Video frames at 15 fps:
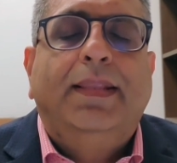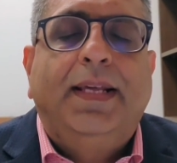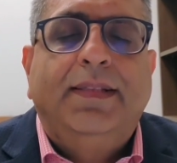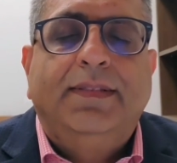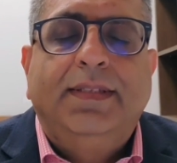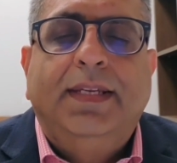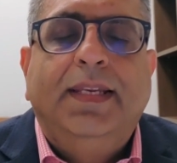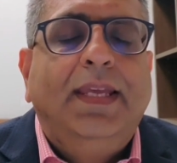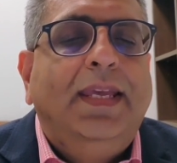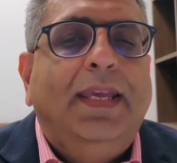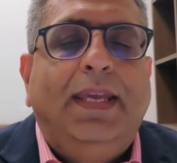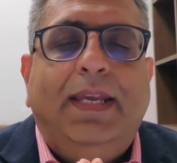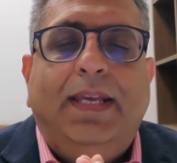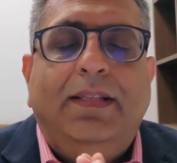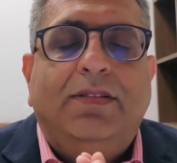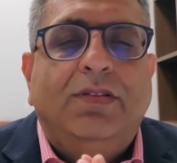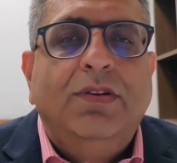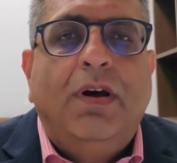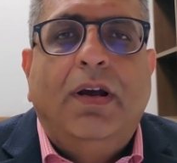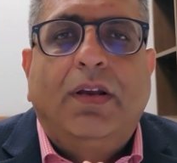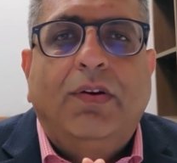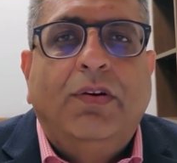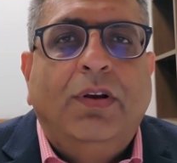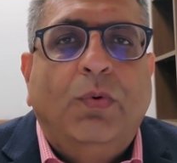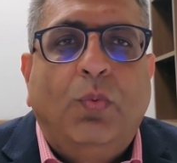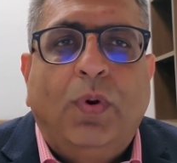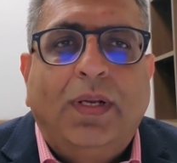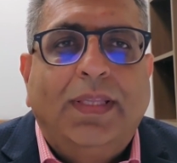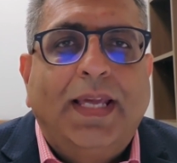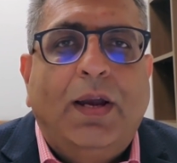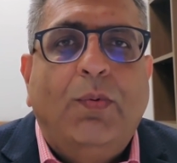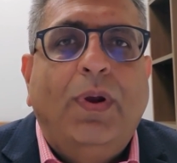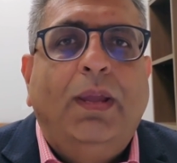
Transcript: That's it. It's not going to work that way,